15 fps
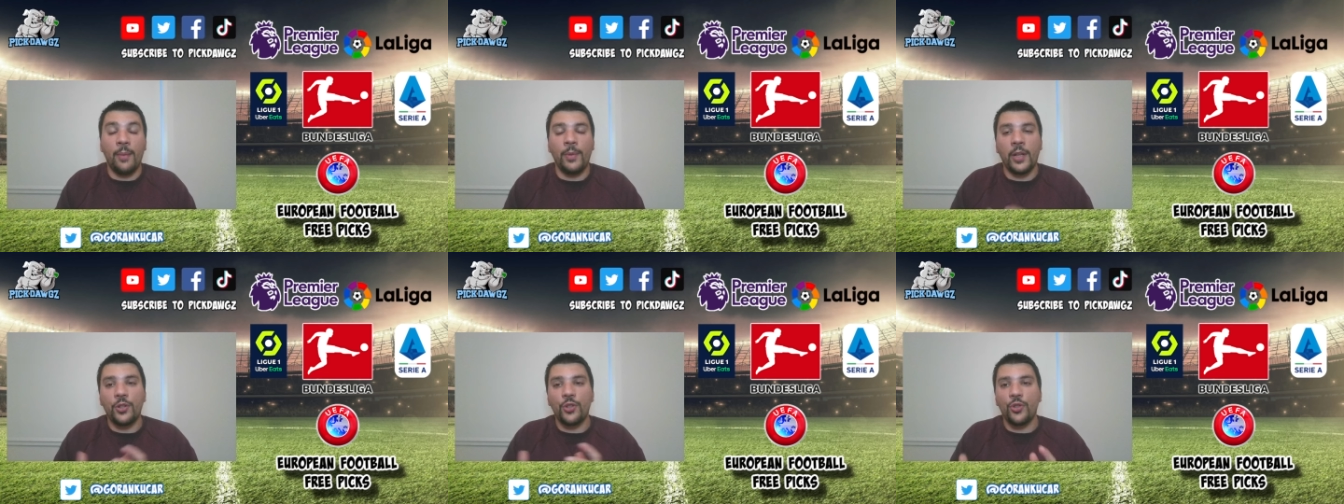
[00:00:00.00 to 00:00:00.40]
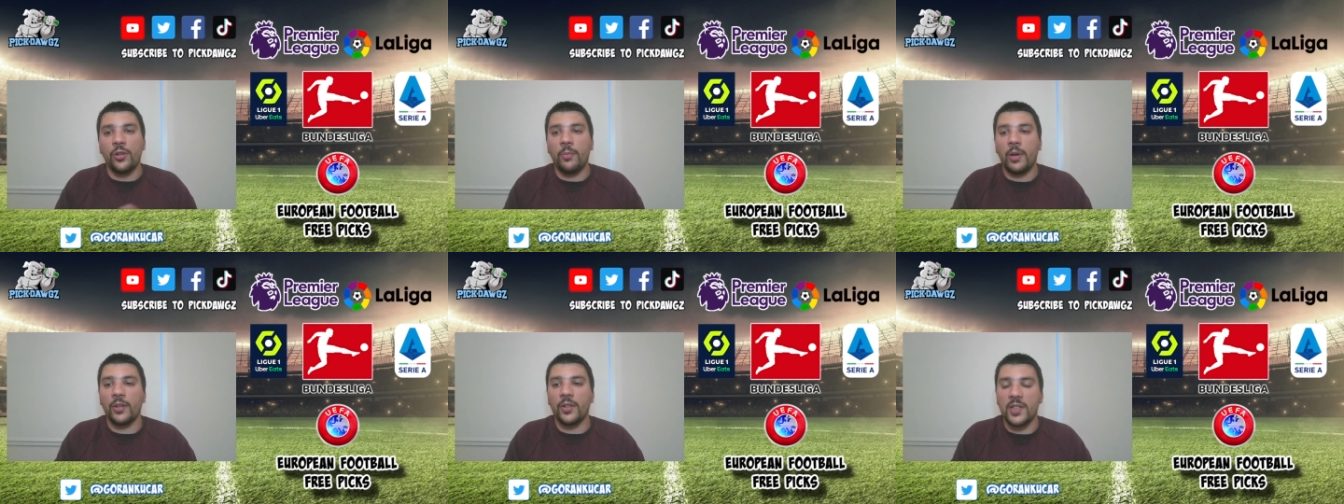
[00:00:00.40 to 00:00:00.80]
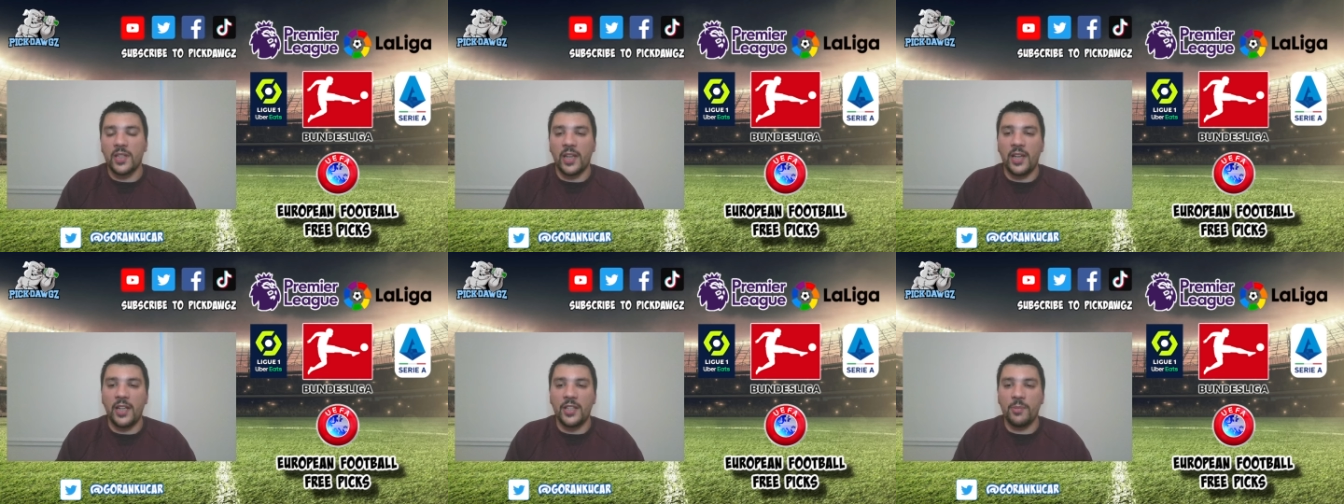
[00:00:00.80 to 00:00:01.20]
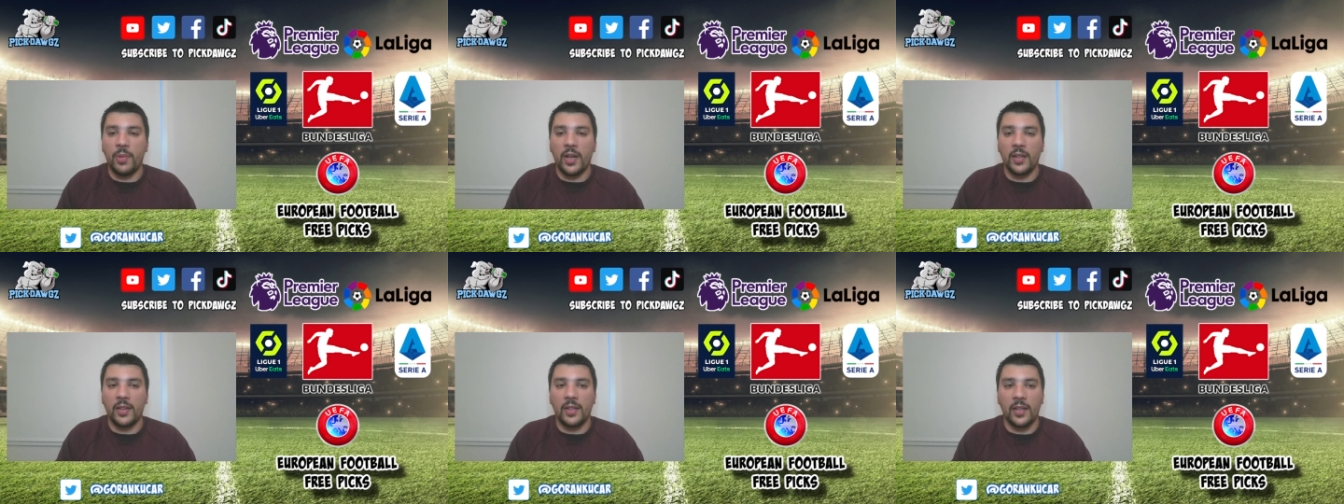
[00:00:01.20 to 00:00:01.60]
I'm not sure about the states,
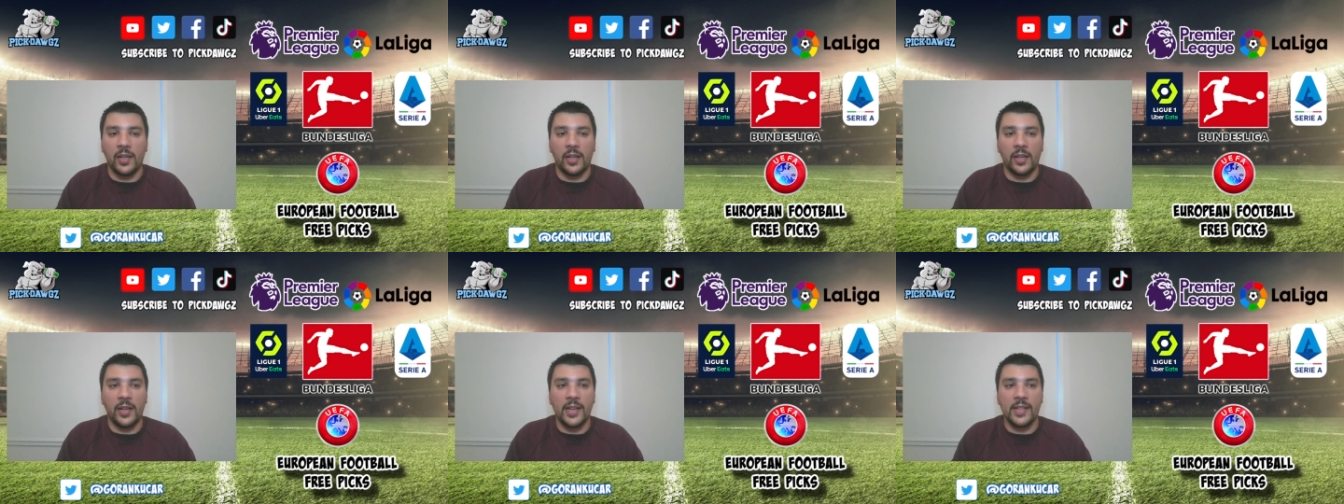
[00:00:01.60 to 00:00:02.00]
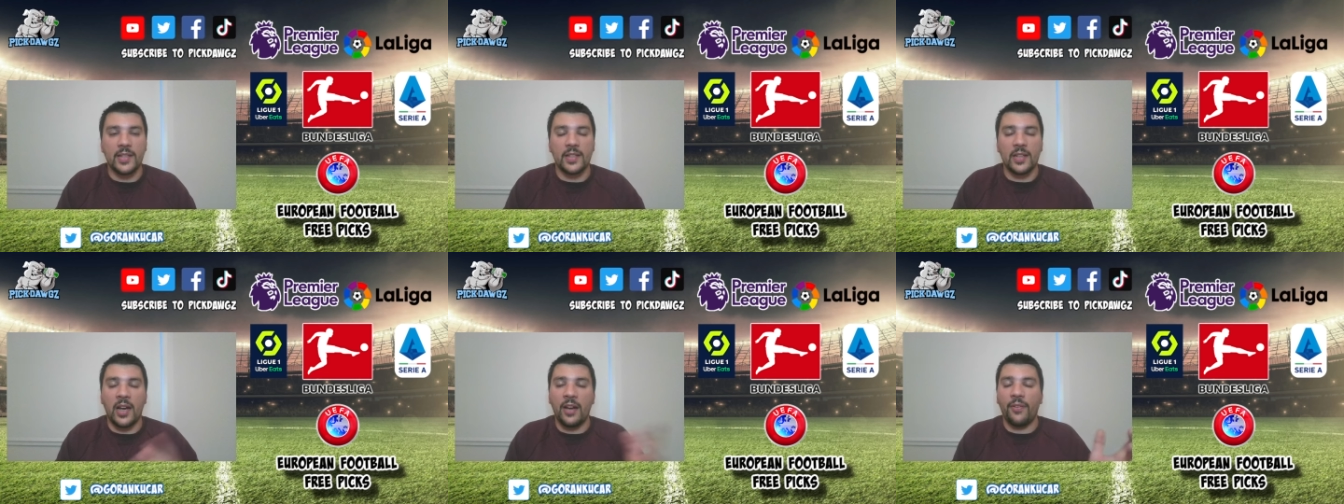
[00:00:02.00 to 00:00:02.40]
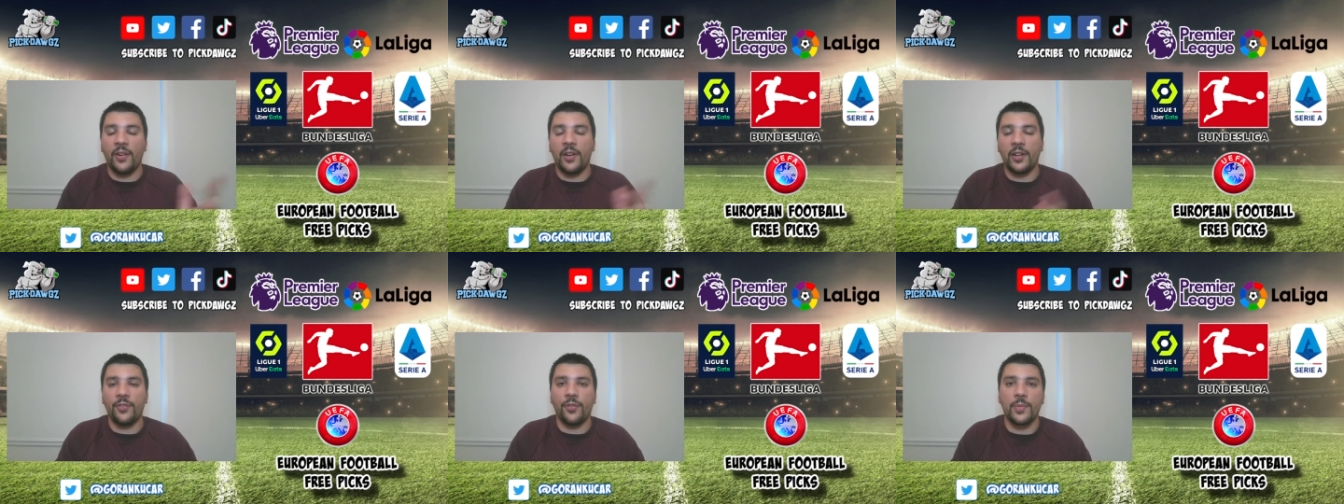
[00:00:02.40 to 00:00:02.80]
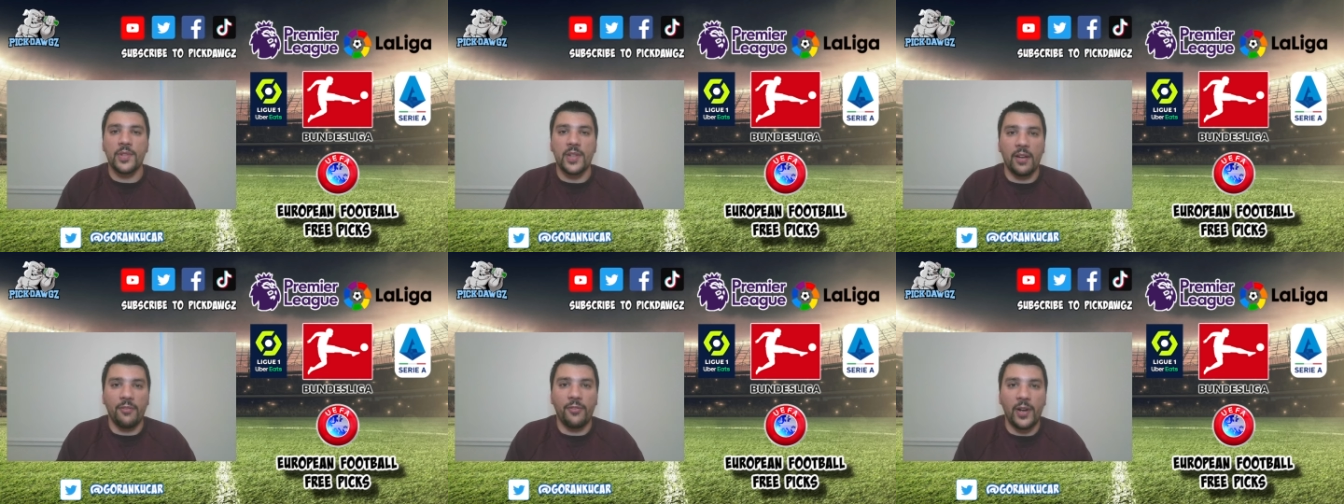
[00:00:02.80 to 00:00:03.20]
but uh, as I've heard from
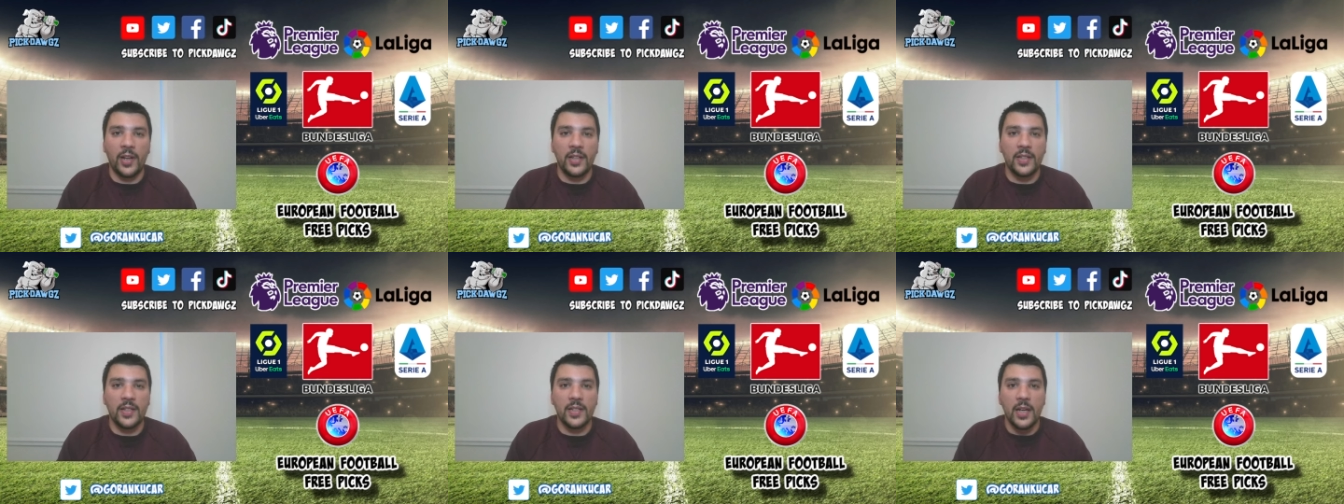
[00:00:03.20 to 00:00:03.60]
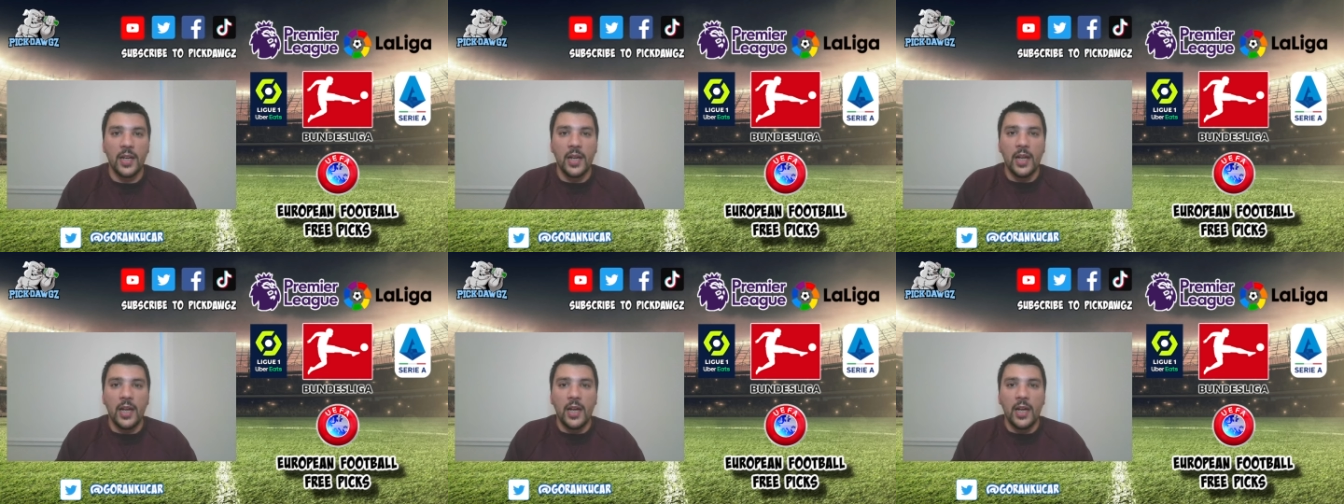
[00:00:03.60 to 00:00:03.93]
some friends,